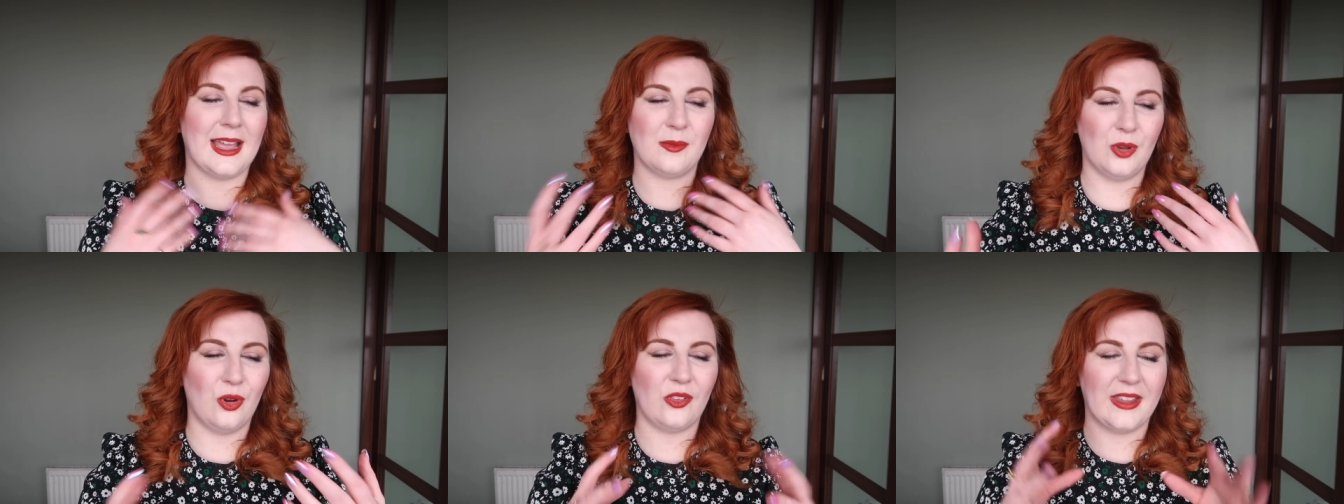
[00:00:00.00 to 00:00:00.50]

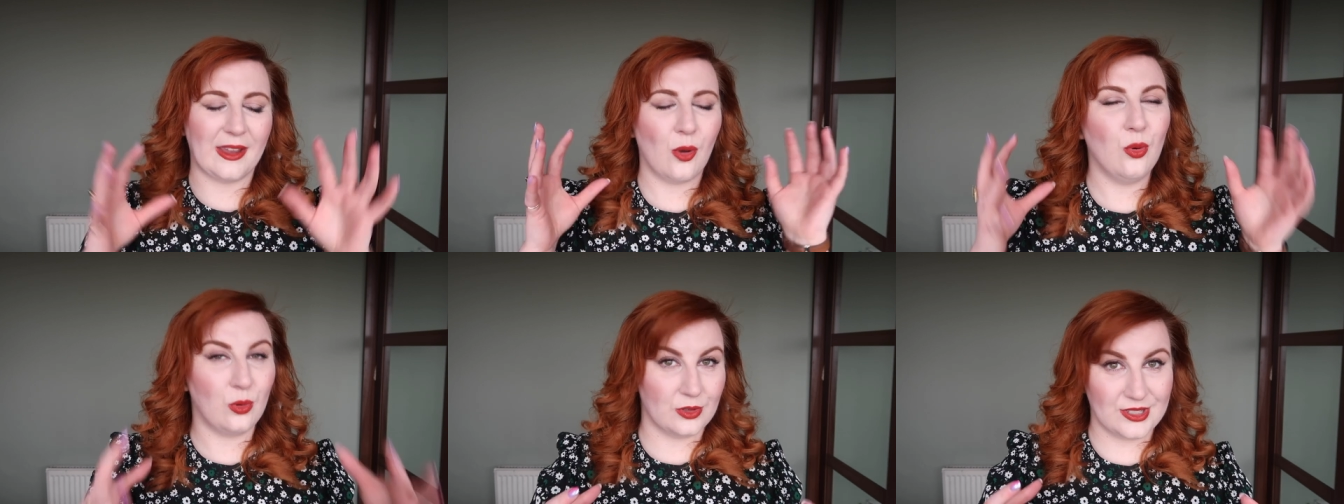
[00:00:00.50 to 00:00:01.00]
I'm not like
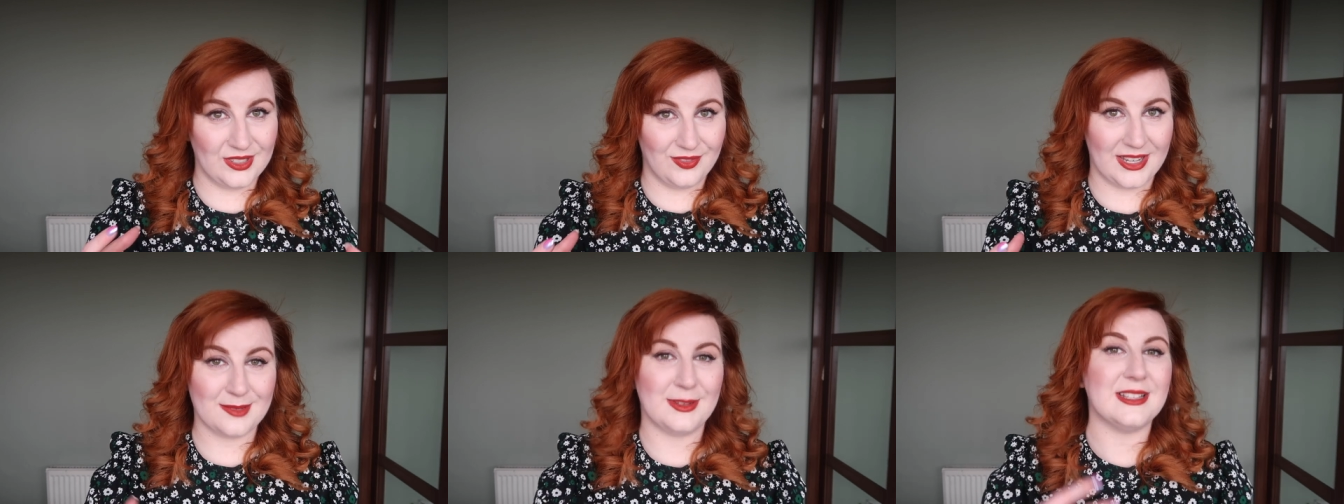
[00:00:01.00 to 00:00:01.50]
hoarding
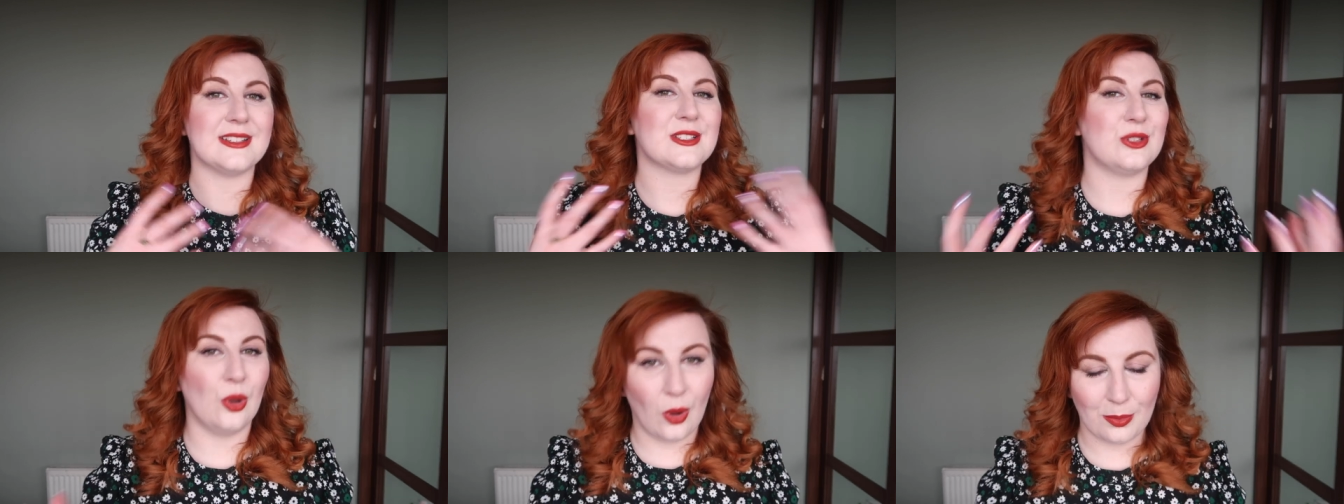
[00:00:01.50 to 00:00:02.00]
vitamins,
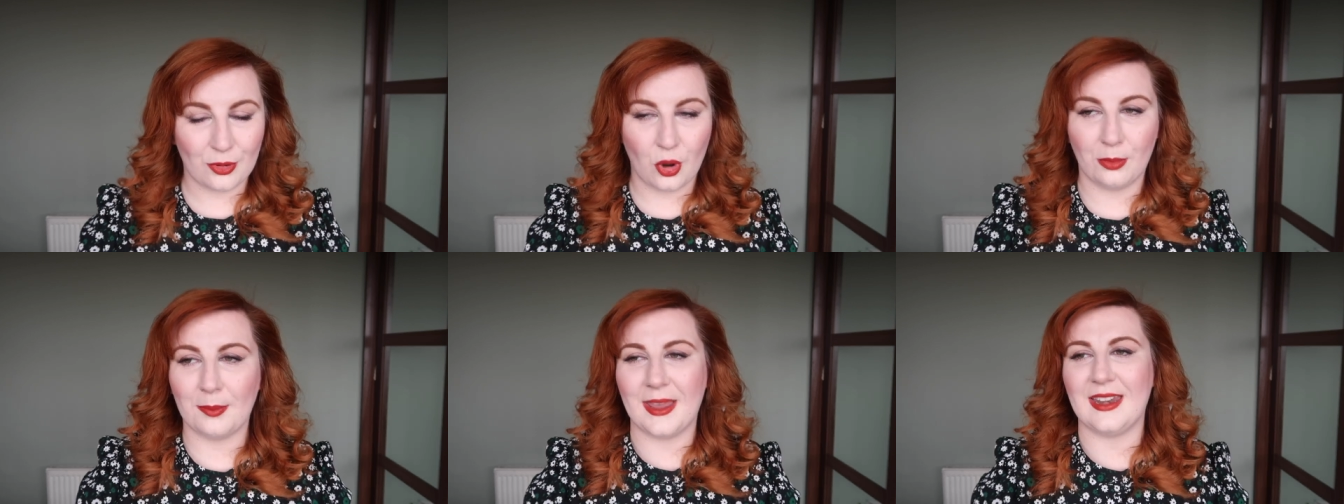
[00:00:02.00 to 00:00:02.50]
it's not a
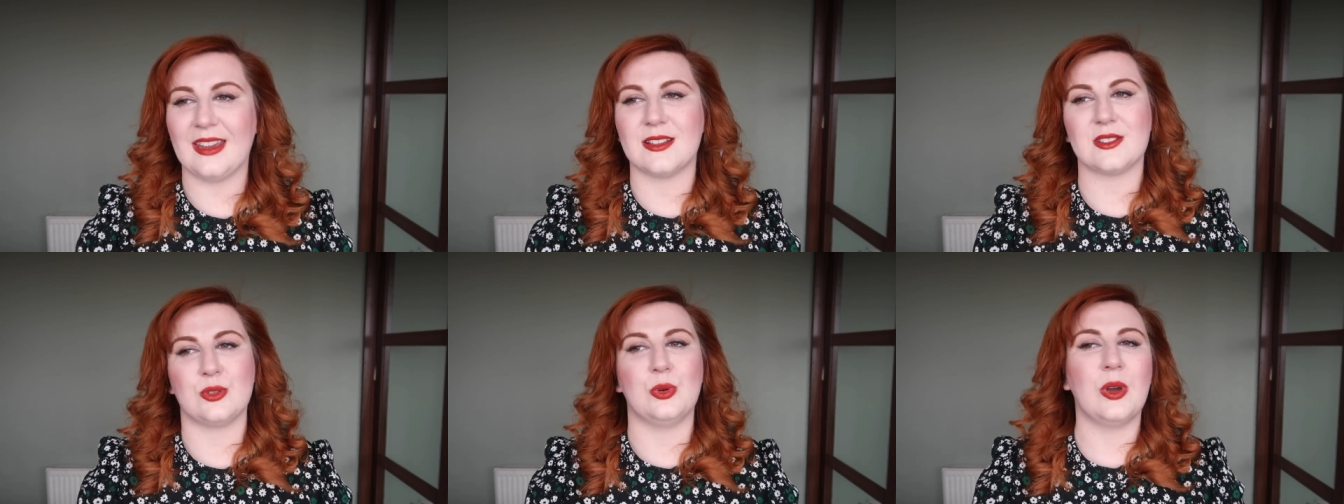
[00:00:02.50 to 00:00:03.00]
problem area.
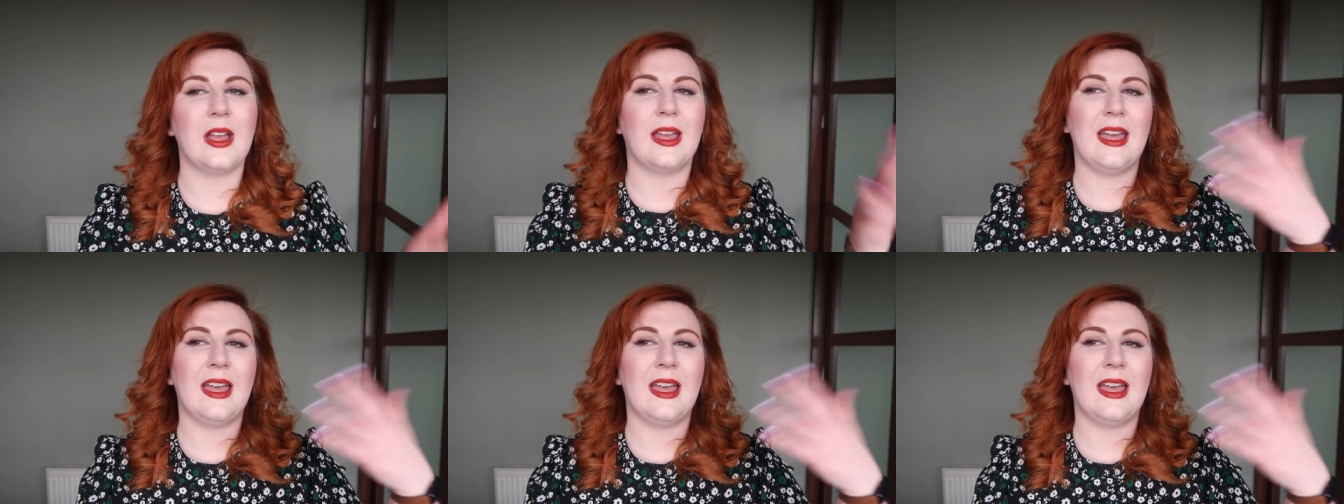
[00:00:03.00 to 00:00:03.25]
So